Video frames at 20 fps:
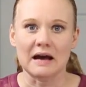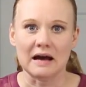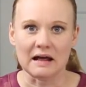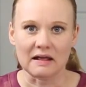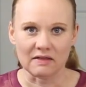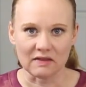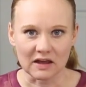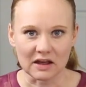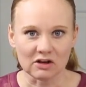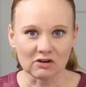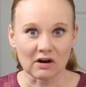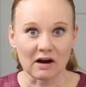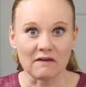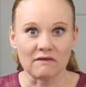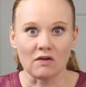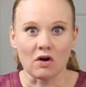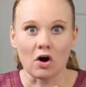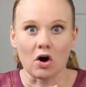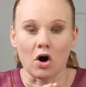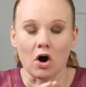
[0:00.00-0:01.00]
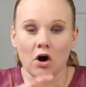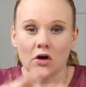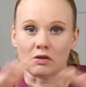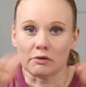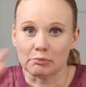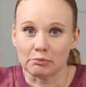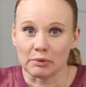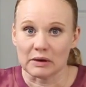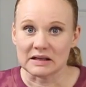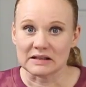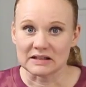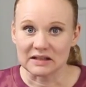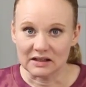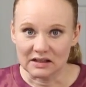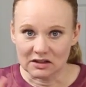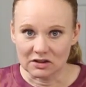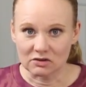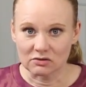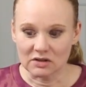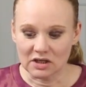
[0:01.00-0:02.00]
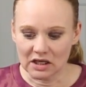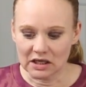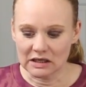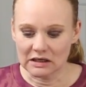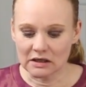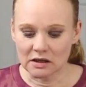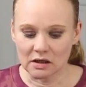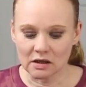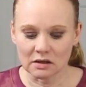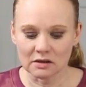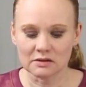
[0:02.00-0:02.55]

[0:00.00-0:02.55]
and then you'll have all the basics you need